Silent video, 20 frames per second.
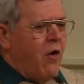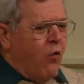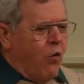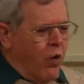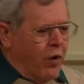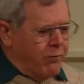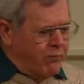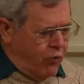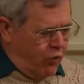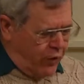
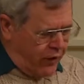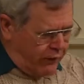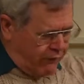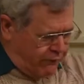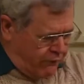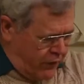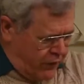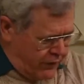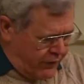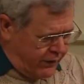One boy in
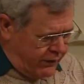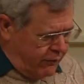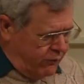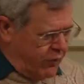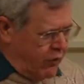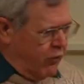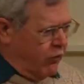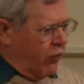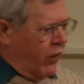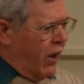front
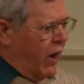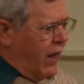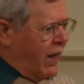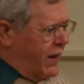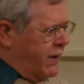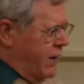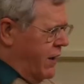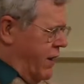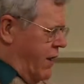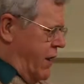would hold the
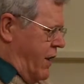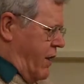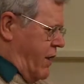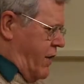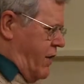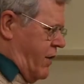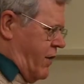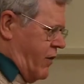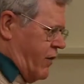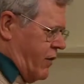light.
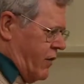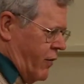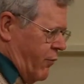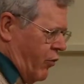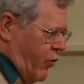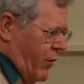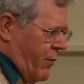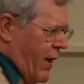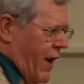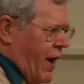The
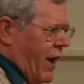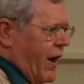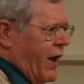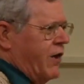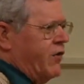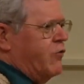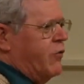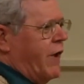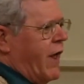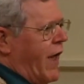boy
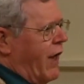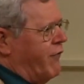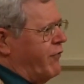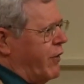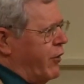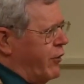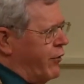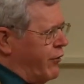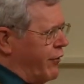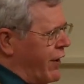behind would have
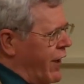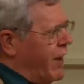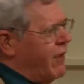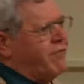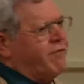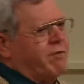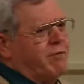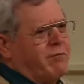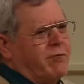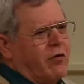the little
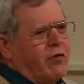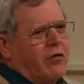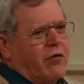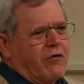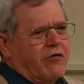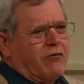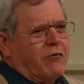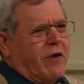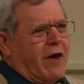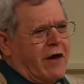knife,
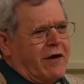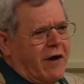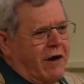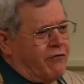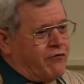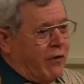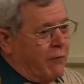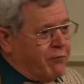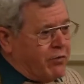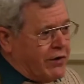because we had to
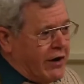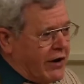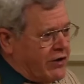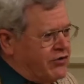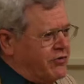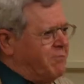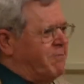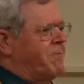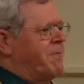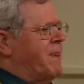have some
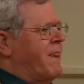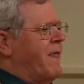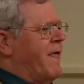protection.